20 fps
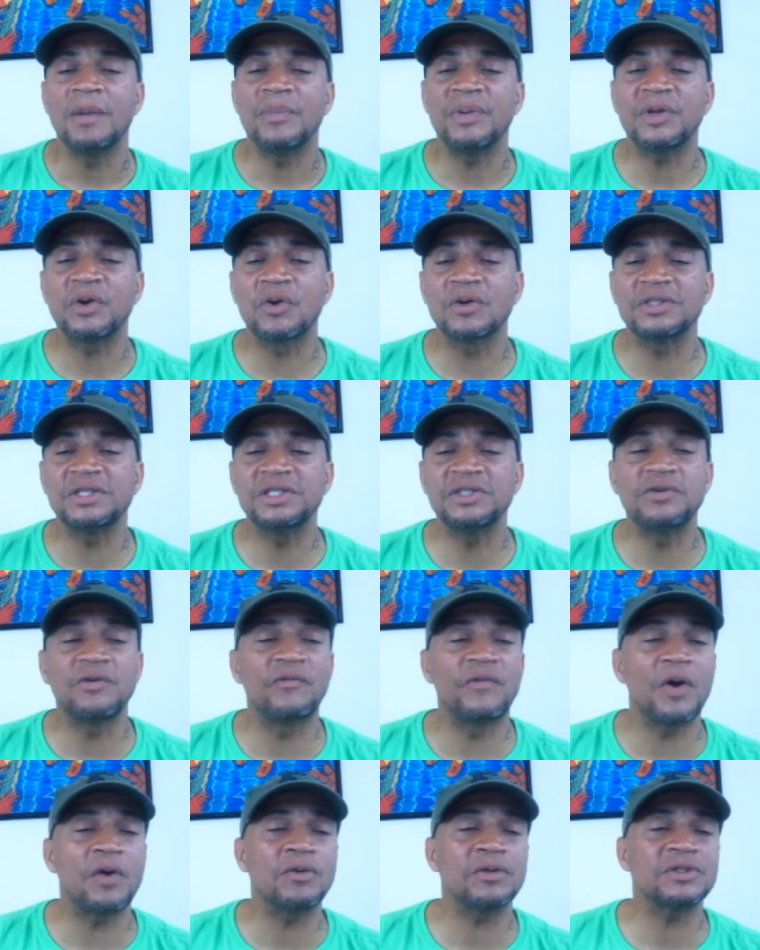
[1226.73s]
Because he's
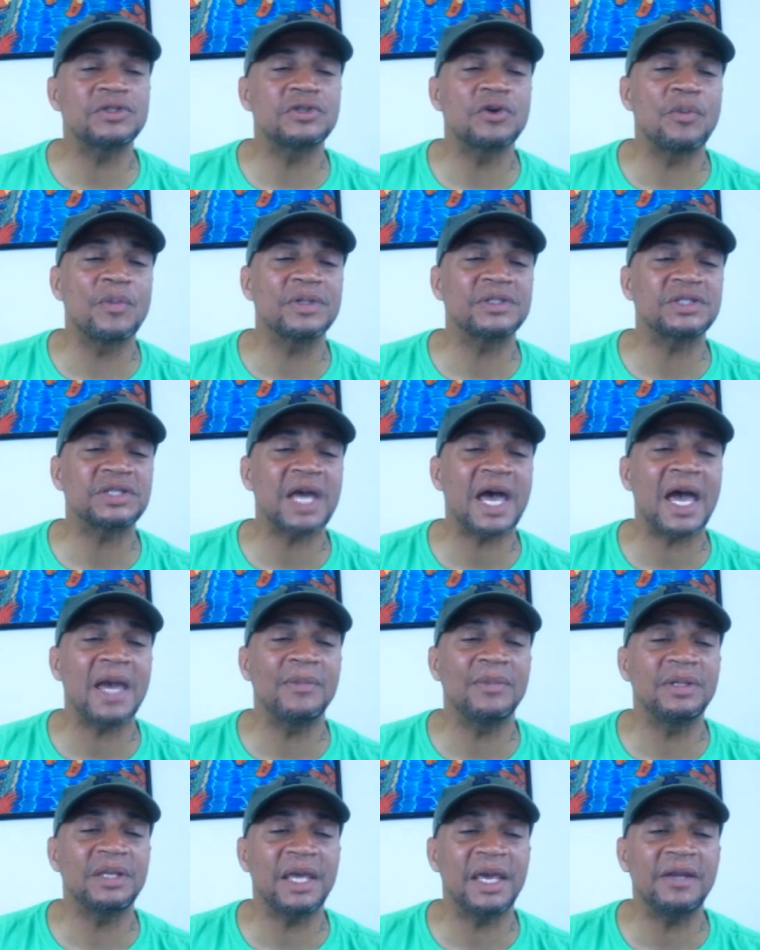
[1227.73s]
devoted so much
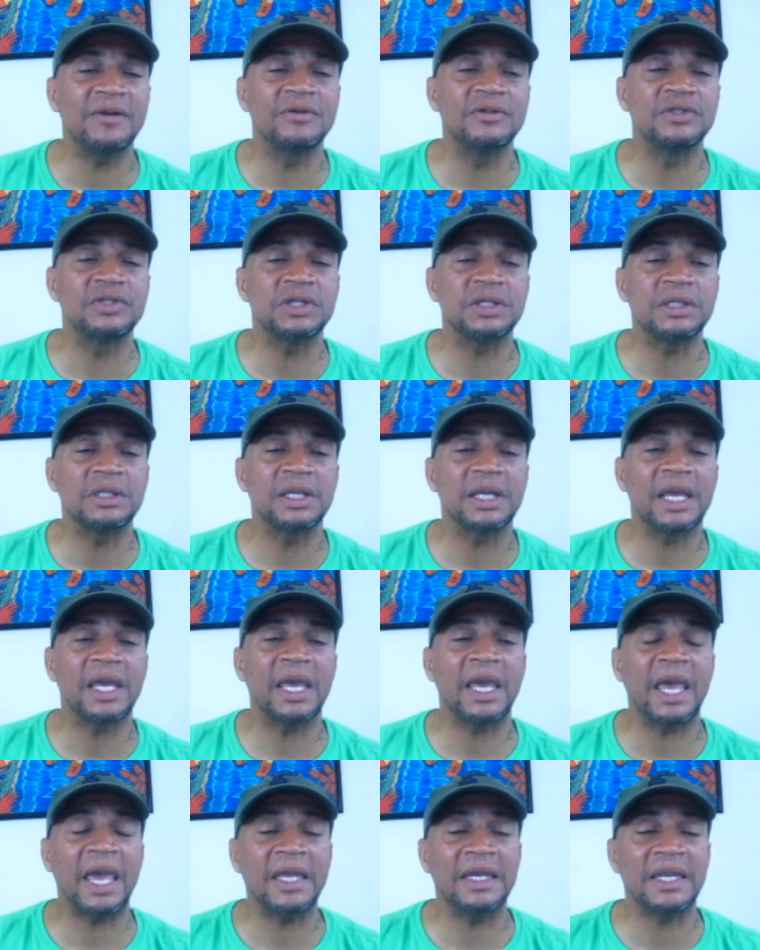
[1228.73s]
time and energy
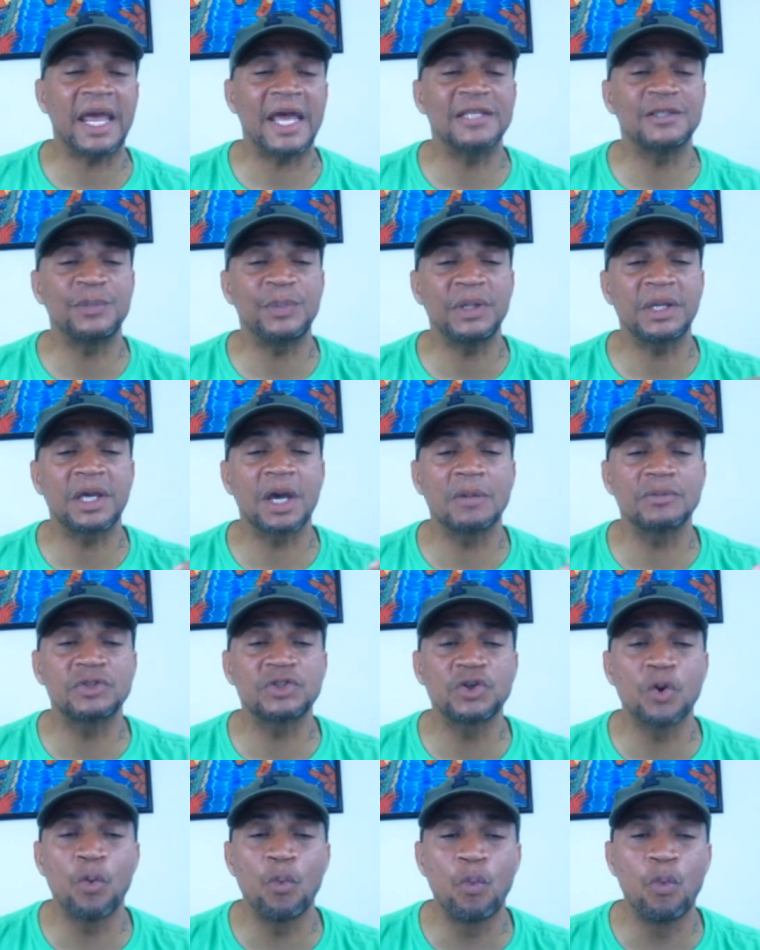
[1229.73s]
and has become
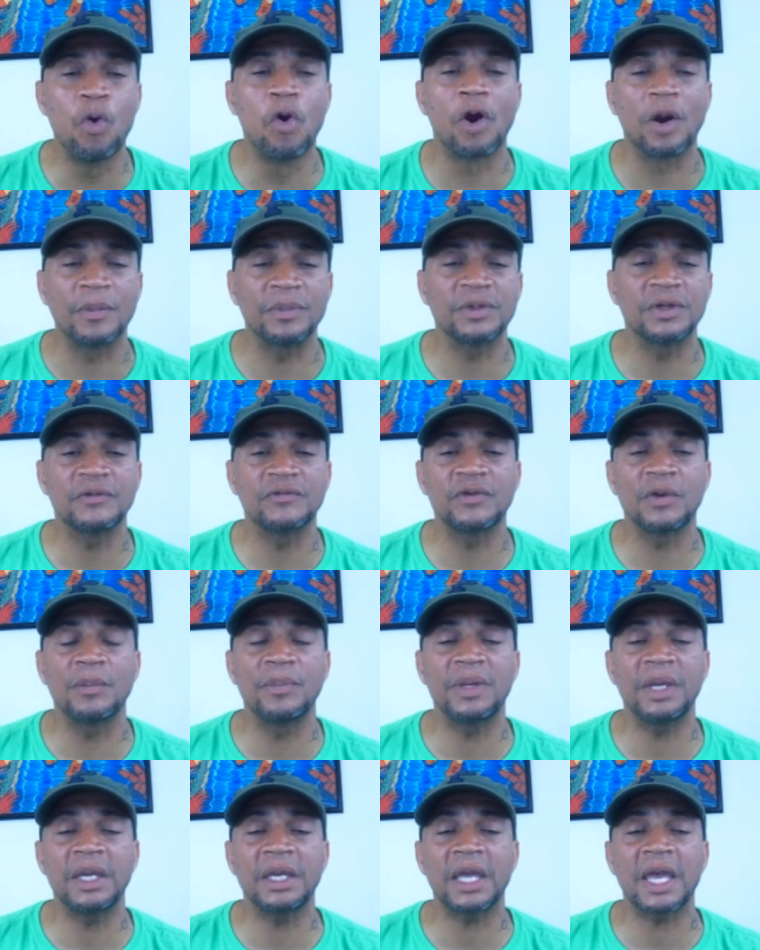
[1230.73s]
so warped from
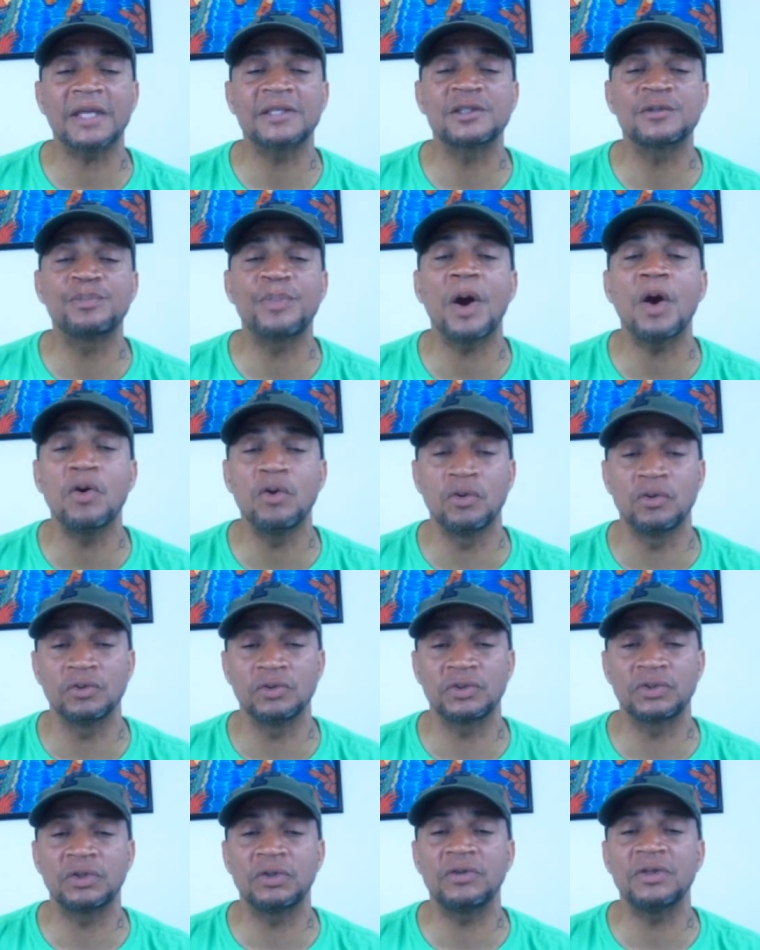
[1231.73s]
being
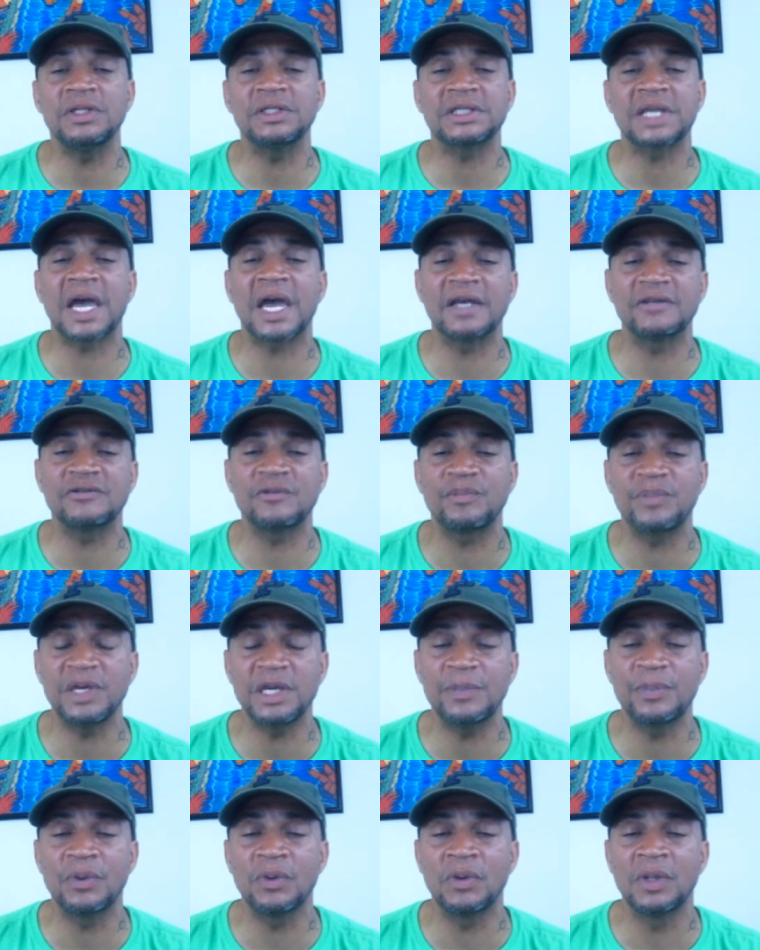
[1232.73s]
exposed to these kinds of
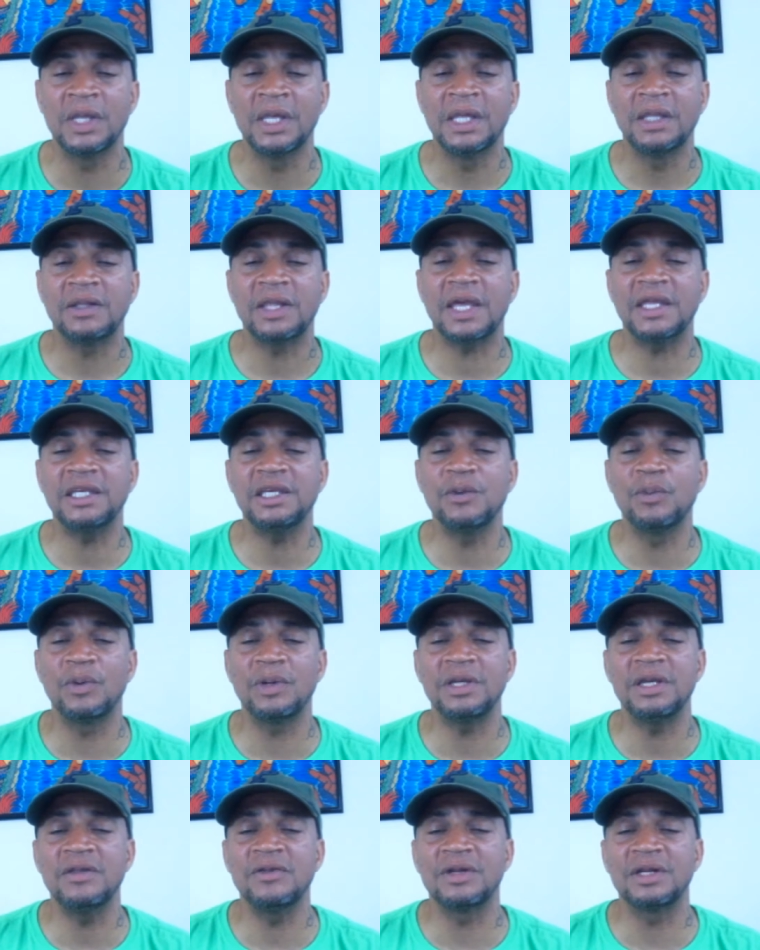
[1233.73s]
people that he
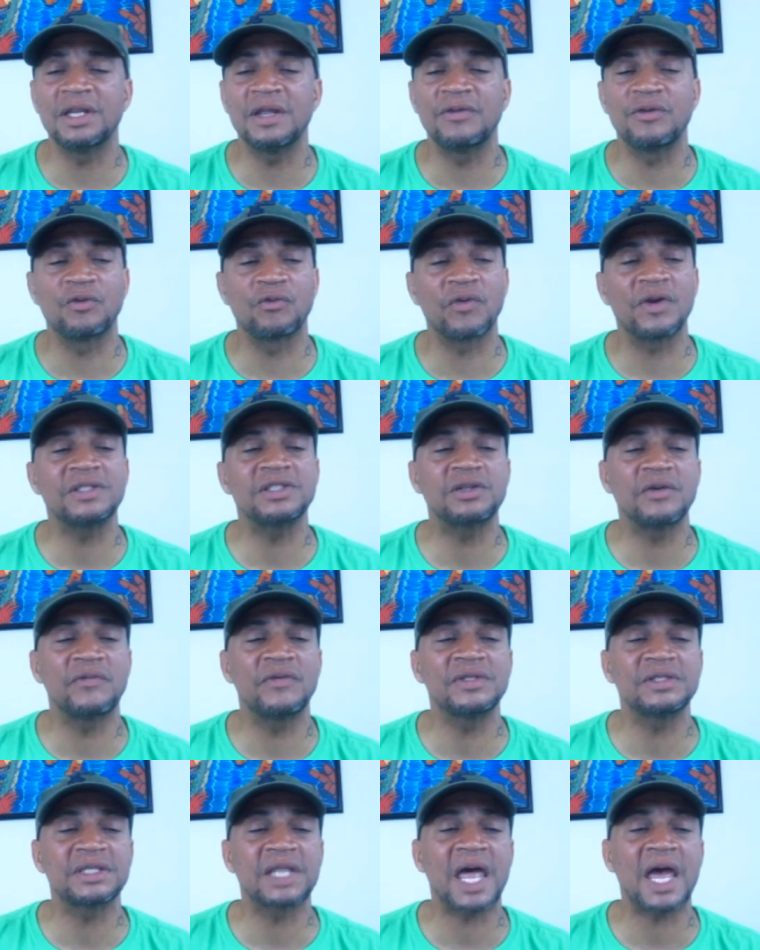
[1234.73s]
will either live the rest of
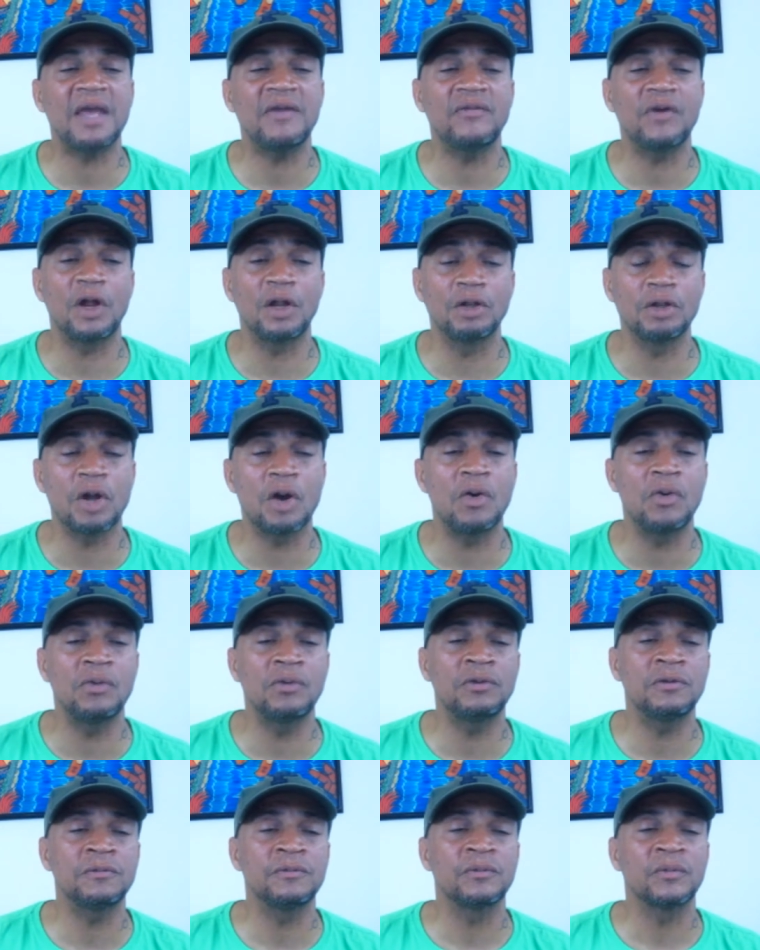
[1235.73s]
his life
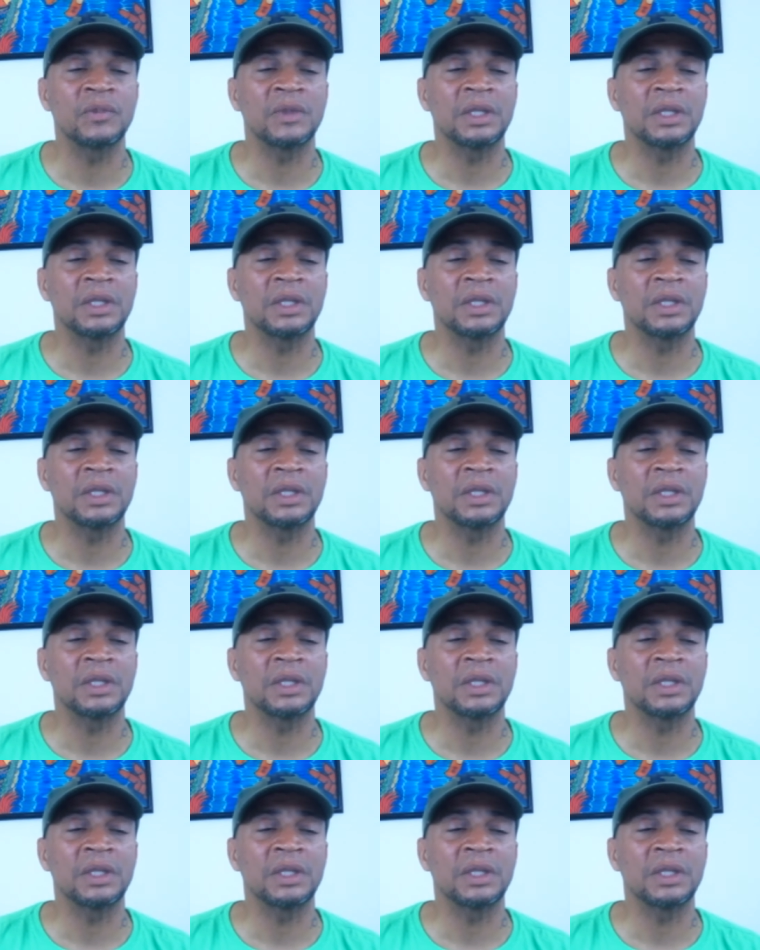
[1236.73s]
alone